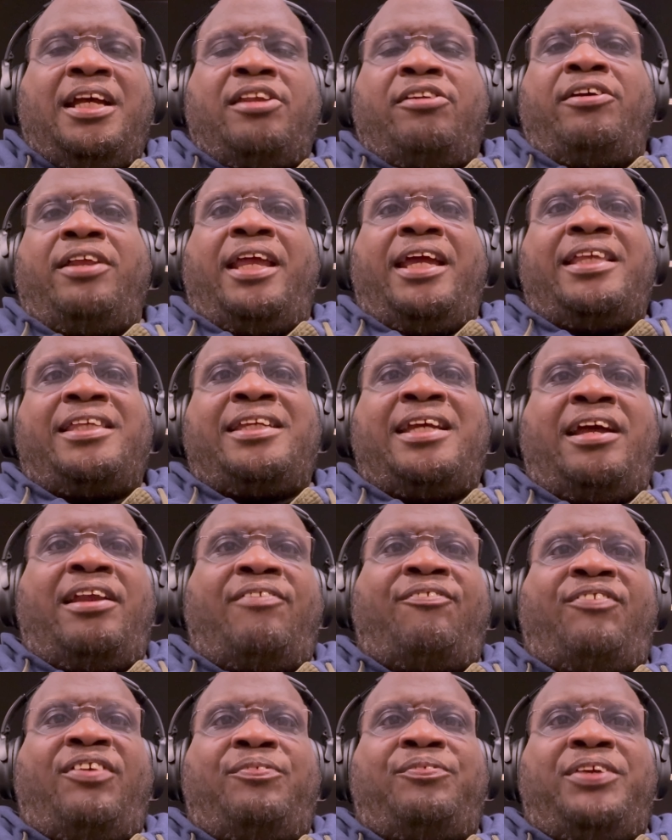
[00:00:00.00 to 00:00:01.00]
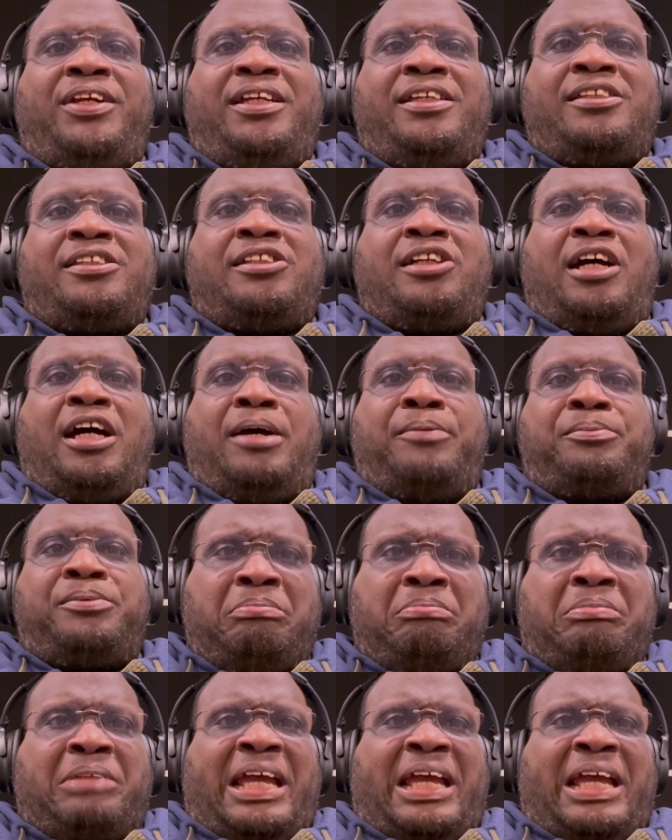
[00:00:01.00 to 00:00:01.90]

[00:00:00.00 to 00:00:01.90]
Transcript: There are like 10 or 15 stops.